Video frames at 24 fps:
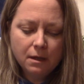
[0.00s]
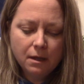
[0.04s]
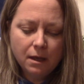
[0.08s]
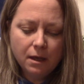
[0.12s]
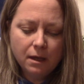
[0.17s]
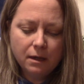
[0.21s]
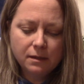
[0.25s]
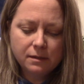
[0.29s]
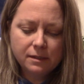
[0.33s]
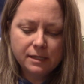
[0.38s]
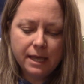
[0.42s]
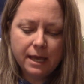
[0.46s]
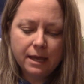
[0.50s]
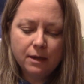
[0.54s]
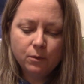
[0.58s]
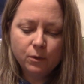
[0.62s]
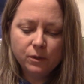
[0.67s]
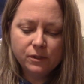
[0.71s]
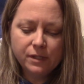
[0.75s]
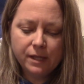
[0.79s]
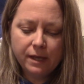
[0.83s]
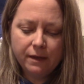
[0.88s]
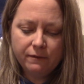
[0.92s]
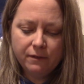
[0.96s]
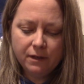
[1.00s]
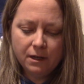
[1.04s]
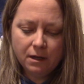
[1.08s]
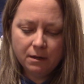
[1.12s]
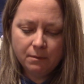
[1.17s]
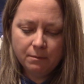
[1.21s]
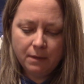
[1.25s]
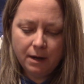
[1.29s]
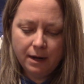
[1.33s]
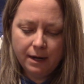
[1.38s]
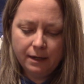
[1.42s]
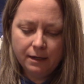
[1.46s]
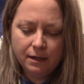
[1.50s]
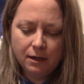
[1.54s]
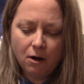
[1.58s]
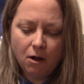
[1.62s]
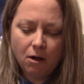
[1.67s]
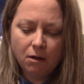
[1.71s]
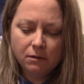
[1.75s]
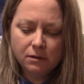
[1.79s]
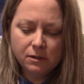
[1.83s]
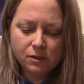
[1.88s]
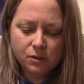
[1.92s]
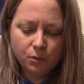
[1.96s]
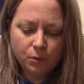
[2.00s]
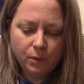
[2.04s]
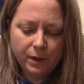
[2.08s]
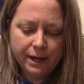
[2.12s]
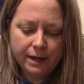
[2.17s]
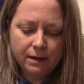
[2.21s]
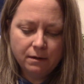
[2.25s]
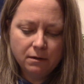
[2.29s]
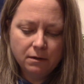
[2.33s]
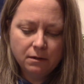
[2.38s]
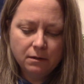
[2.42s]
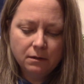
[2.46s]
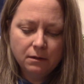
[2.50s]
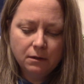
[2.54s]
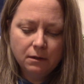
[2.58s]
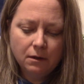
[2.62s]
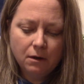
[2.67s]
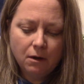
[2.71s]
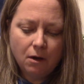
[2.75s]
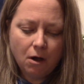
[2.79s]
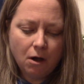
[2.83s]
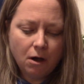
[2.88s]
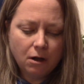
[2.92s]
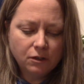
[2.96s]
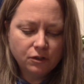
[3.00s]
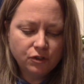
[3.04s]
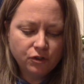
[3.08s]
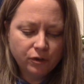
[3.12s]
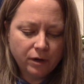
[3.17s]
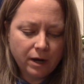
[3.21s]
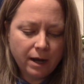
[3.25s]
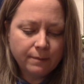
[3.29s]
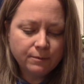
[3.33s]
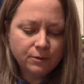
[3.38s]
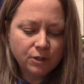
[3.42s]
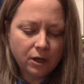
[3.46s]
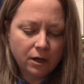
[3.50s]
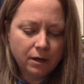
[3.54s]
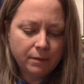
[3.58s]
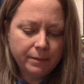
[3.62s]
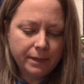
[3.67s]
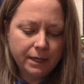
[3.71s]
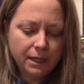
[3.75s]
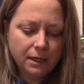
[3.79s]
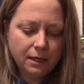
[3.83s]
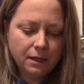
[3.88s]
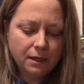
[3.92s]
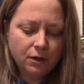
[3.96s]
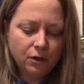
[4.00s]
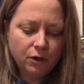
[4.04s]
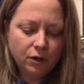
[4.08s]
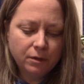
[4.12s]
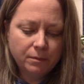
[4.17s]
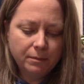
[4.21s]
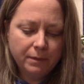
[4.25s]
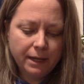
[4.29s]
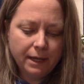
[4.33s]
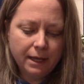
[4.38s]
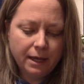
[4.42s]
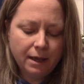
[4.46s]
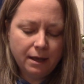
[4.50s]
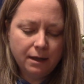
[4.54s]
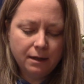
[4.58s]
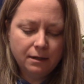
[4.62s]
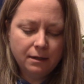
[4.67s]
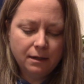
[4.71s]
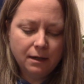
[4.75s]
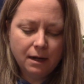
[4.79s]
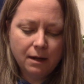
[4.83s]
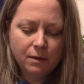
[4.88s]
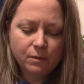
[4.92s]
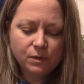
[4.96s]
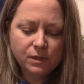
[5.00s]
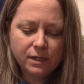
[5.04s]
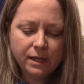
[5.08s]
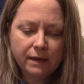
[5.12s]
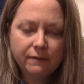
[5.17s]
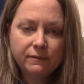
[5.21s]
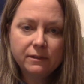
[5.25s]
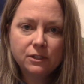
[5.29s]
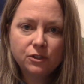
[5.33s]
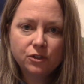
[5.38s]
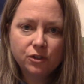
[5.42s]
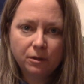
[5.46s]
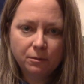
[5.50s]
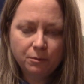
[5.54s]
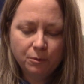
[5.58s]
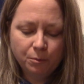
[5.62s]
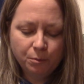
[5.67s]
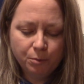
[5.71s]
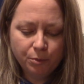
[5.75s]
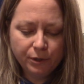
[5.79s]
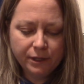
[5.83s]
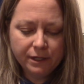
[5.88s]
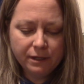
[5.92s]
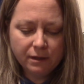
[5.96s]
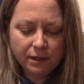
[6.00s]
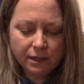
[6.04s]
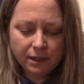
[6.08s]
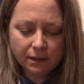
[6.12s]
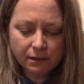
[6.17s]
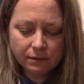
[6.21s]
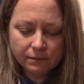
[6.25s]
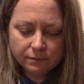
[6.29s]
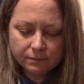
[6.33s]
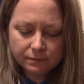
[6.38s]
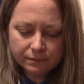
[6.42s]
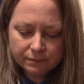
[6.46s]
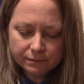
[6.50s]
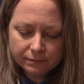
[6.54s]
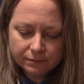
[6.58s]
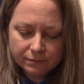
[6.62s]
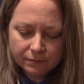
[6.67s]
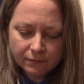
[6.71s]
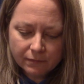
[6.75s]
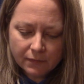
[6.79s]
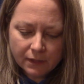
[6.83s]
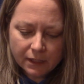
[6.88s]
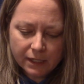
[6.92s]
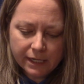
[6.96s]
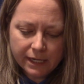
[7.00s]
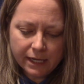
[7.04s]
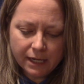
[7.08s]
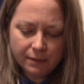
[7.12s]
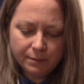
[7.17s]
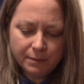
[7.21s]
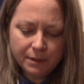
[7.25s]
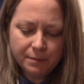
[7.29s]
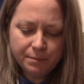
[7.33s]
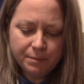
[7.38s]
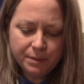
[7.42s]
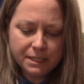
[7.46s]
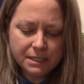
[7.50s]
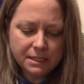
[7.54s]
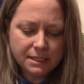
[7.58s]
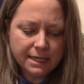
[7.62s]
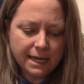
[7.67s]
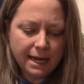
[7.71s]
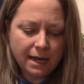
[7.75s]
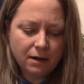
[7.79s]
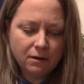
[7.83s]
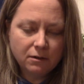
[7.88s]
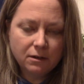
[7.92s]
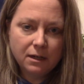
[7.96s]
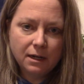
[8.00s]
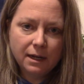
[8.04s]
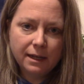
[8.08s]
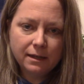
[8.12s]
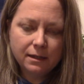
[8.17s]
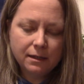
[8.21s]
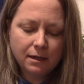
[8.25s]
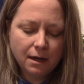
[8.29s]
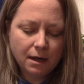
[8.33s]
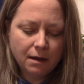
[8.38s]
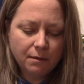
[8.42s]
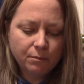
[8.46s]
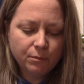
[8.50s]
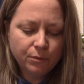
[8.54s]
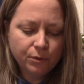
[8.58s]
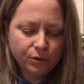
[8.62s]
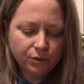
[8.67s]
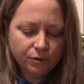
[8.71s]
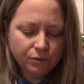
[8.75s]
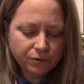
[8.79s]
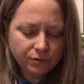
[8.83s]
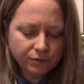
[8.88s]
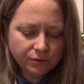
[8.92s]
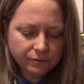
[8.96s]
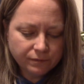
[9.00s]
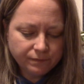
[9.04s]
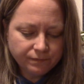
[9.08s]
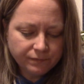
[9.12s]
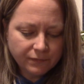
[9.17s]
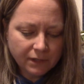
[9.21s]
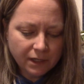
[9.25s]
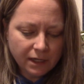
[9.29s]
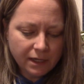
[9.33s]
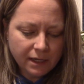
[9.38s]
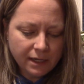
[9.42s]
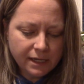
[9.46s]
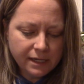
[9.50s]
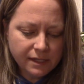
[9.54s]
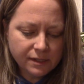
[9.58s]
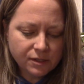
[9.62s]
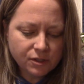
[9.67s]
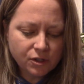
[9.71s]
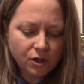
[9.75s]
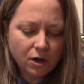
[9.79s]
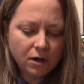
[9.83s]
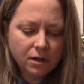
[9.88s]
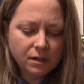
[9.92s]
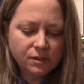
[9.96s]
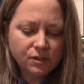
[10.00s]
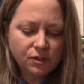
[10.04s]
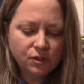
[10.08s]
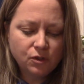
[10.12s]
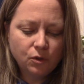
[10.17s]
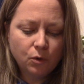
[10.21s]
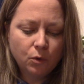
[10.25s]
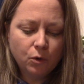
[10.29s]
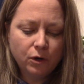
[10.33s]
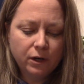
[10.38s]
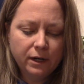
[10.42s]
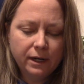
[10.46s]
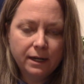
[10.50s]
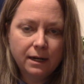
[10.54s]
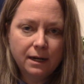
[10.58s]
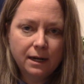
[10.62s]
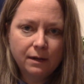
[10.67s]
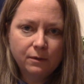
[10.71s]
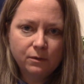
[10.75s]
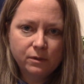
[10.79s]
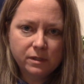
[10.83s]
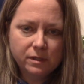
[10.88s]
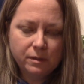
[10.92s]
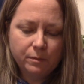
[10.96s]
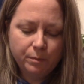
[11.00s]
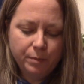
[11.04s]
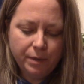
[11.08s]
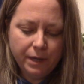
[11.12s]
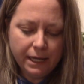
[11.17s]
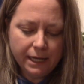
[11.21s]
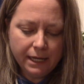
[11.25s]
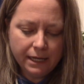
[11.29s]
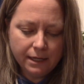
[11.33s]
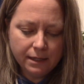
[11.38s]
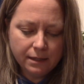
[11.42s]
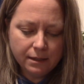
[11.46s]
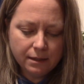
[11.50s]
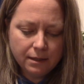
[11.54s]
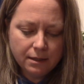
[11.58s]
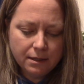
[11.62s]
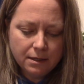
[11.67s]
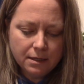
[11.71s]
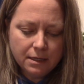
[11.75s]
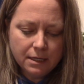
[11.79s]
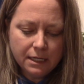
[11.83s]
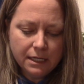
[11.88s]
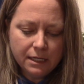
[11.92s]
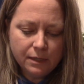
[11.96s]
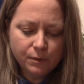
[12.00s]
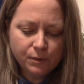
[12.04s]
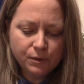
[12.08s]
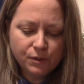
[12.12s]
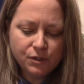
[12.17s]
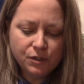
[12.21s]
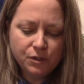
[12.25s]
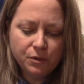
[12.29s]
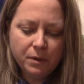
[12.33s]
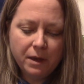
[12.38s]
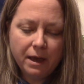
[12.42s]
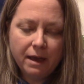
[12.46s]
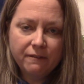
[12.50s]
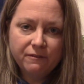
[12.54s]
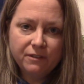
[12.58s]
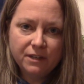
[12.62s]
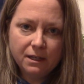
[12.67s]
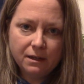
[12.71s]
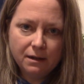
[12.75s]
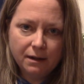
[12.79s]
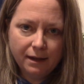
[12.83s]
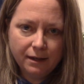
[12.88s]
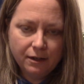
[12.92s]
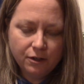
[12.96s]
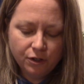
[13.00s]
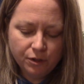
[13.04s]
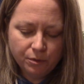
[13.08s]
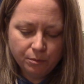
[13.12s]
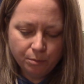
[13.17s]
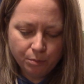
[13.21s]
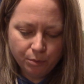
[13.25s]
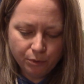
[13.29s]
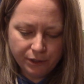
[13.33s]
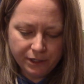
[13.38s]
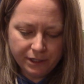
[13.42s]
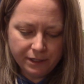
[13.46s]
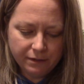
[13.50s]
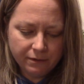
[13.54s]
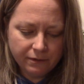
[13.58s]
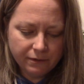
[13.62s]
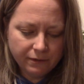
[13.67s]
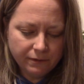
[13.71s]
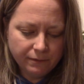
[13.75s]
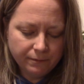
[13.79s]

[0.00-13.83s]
His head was heavy on mine, and all his weight all dropped on me, and it hurt my head, and I was having trouble breathing. He had me pinned down, and I could not move. He started snoring, and I was in pain. He was too heavy, and I couldn't breathe.